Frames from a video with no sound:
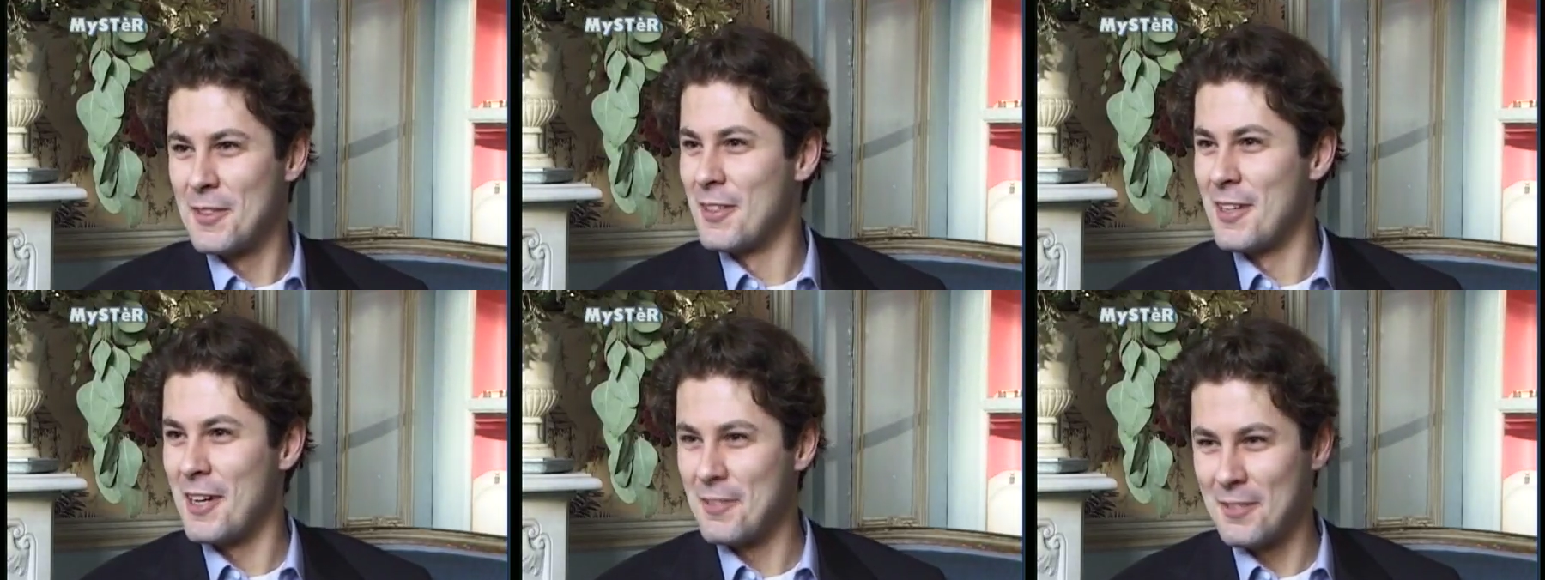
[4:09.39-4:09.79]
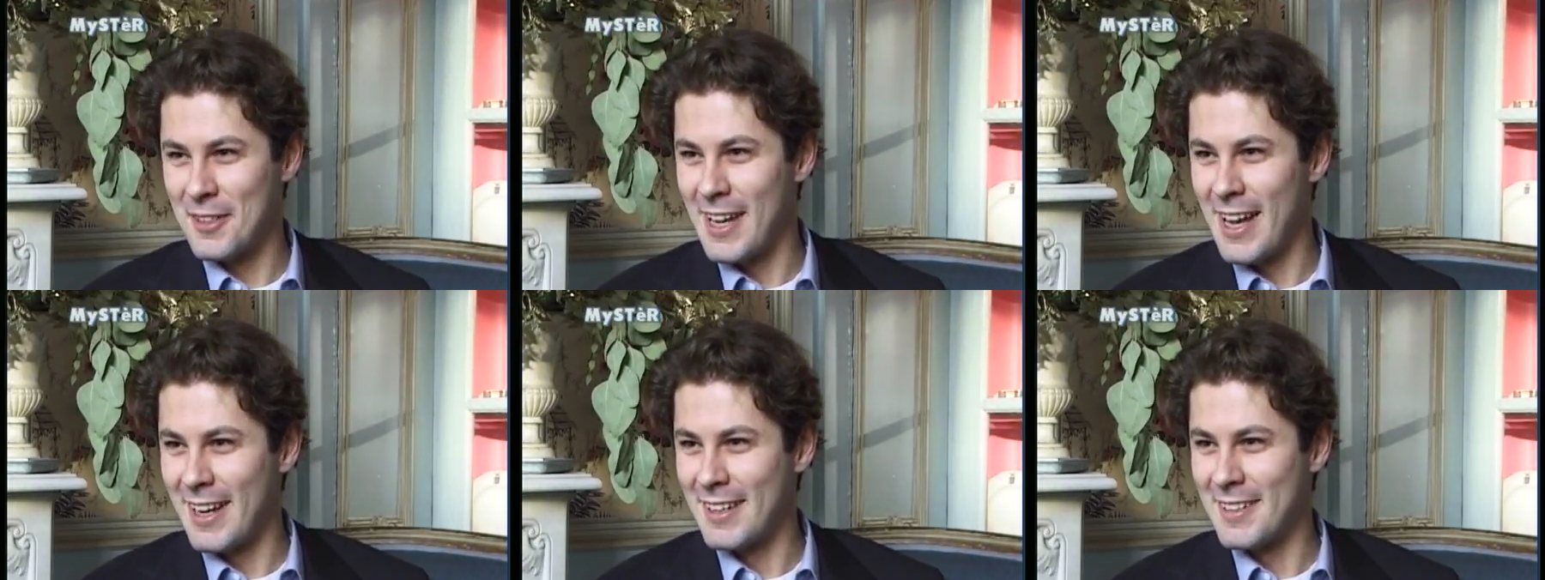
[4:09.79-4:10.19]
can't
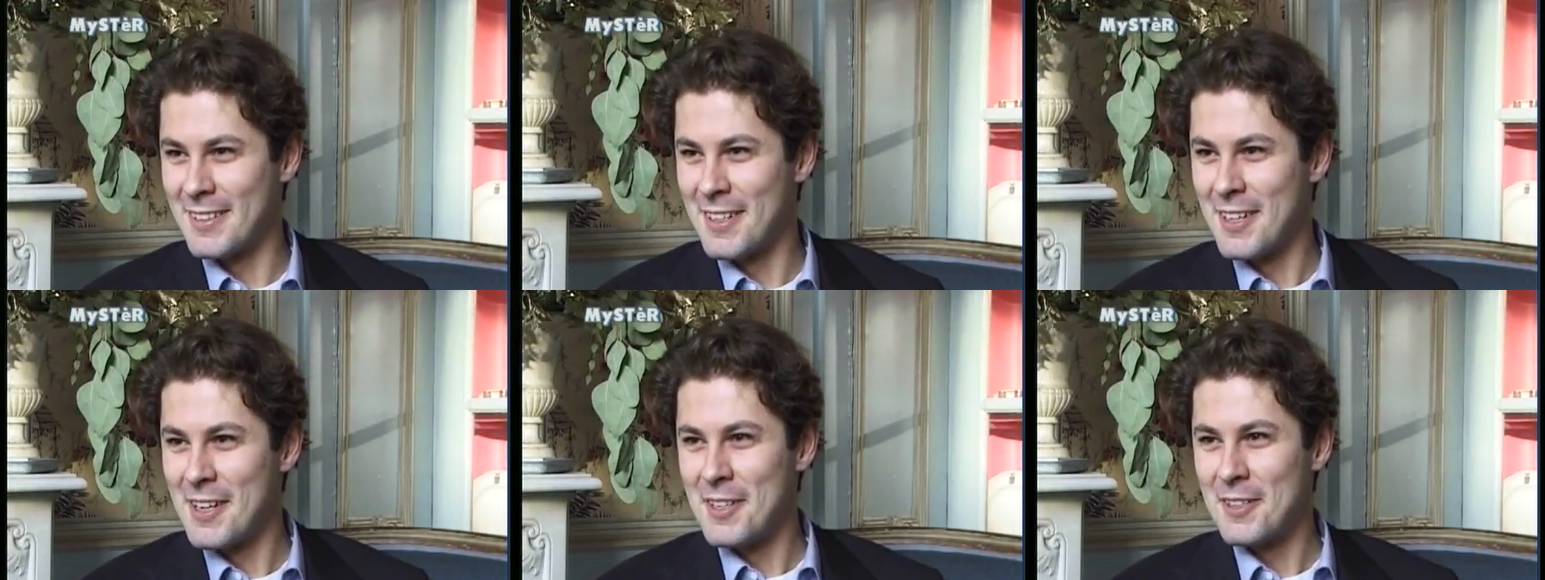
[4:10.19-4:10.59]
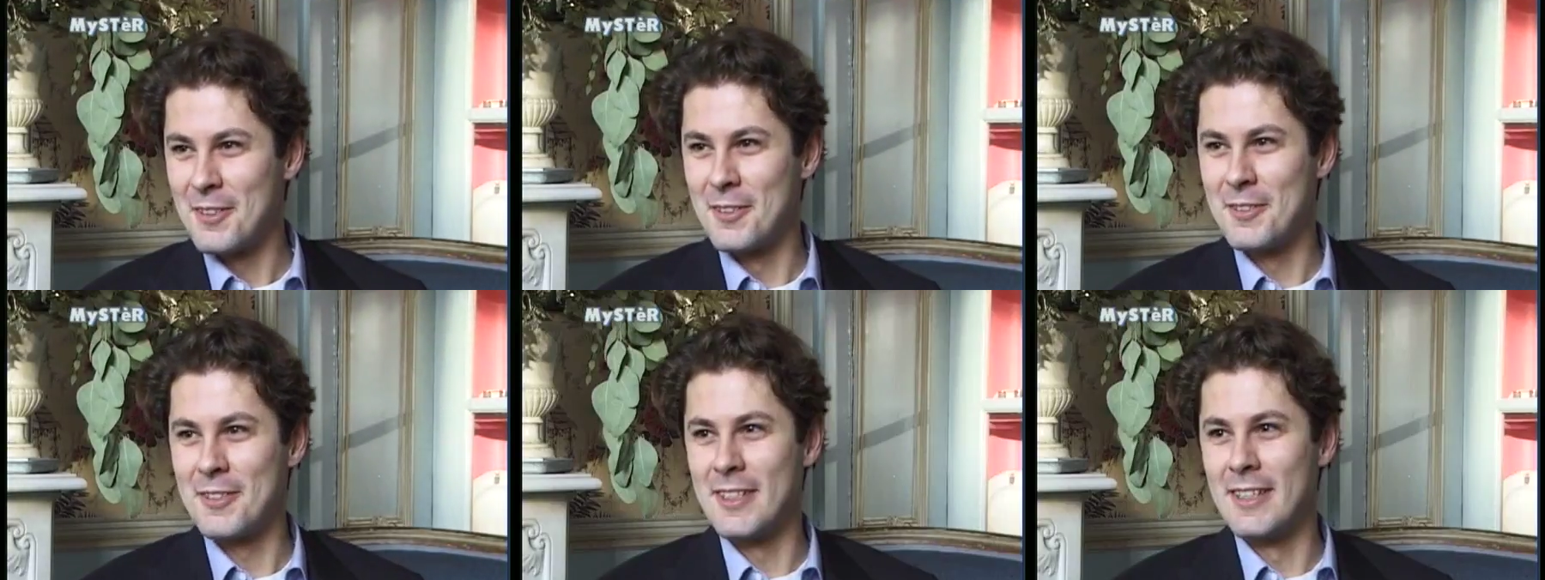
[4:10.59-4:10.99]
forget it
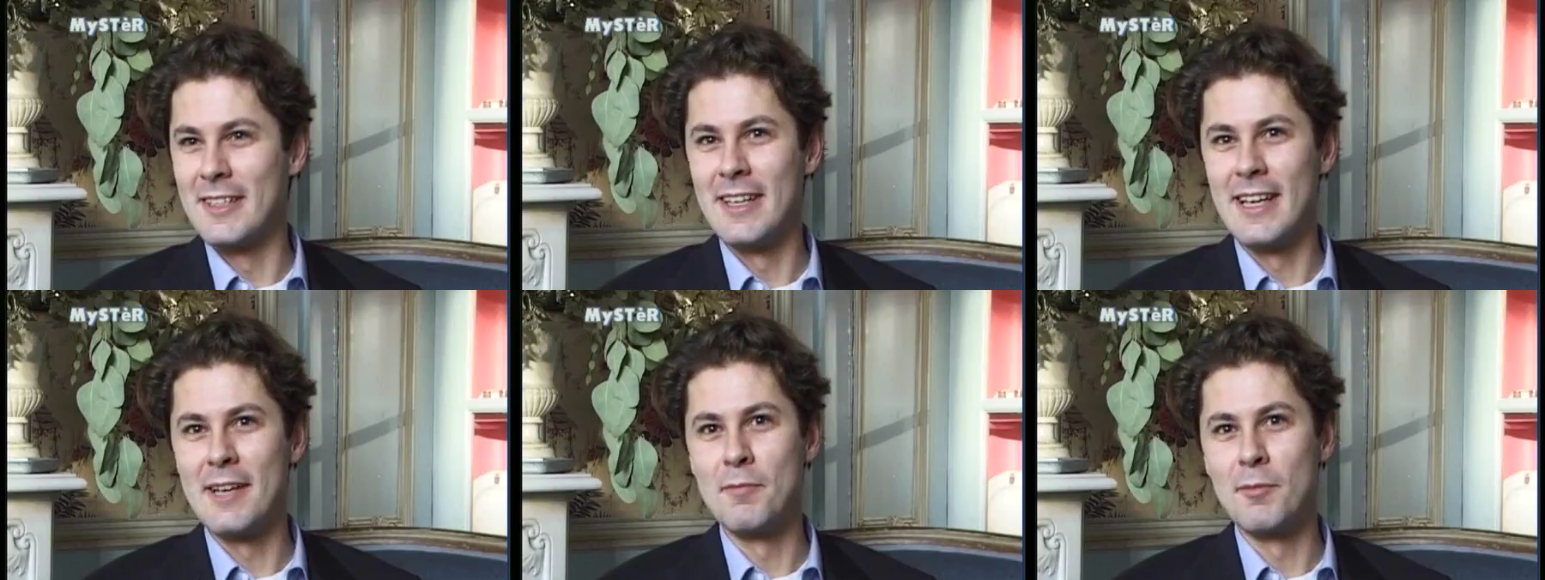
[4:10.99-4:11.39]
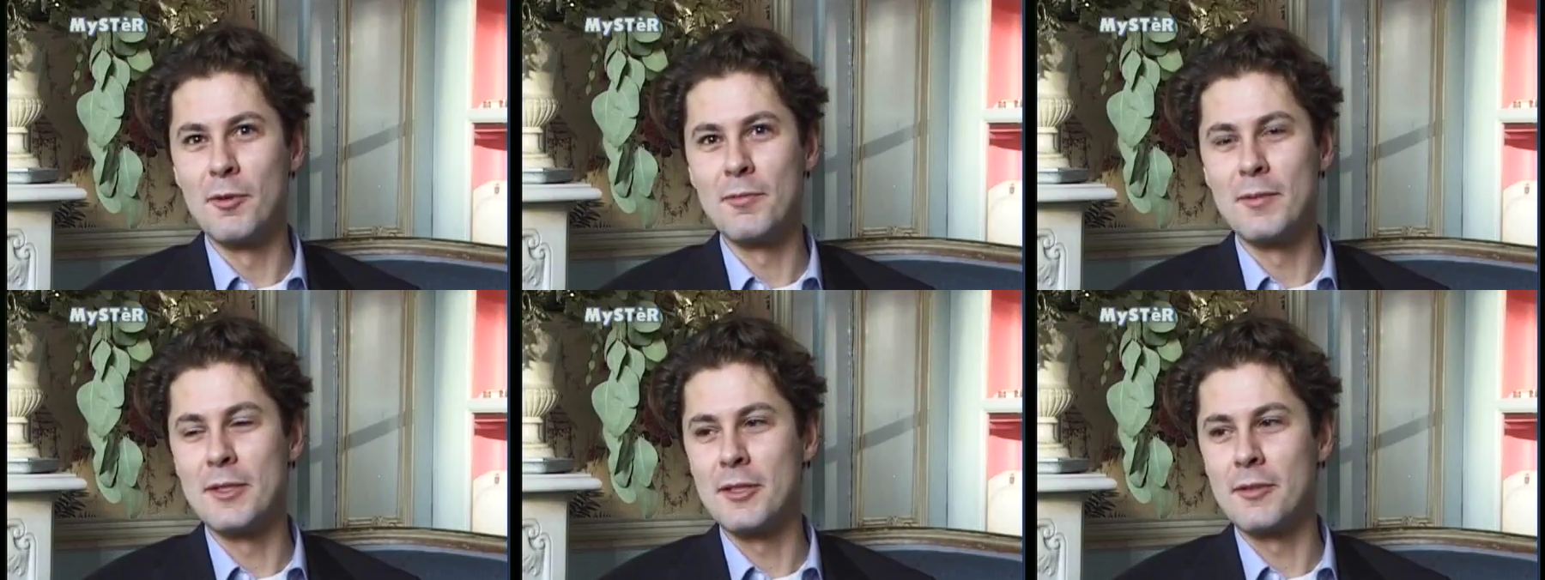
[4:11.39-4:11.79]
to see the name
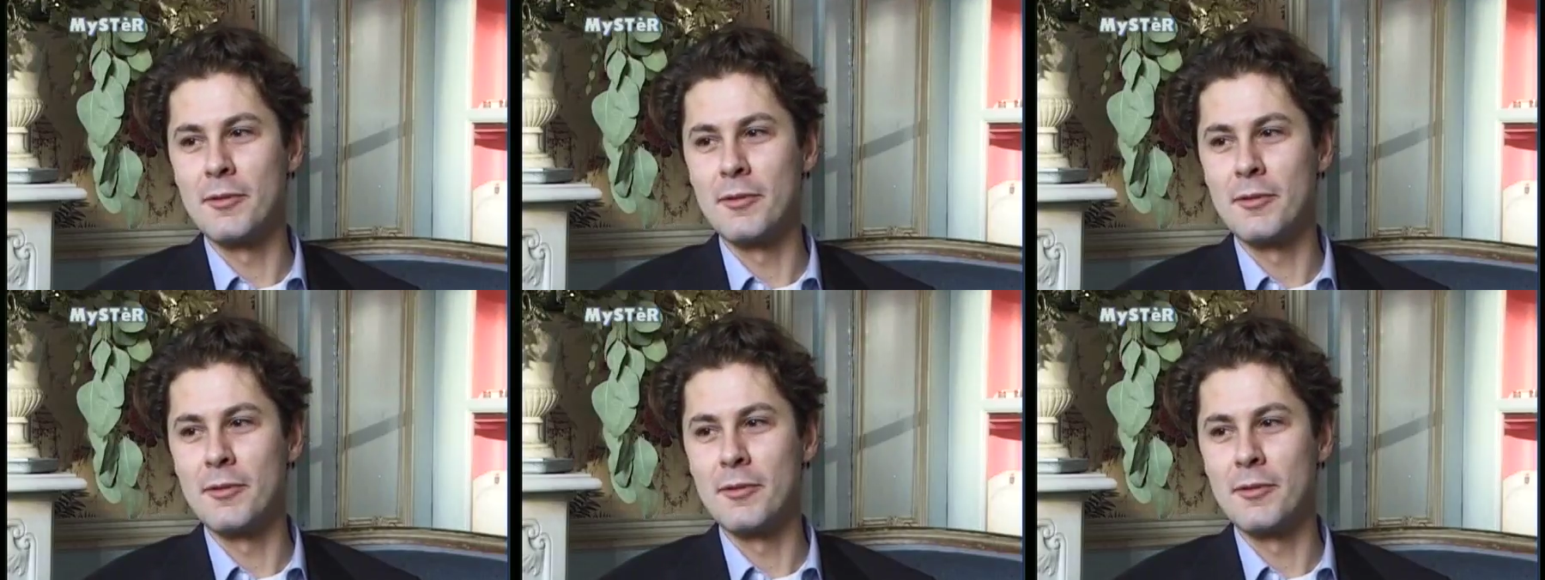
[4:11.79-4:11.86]
of Mr.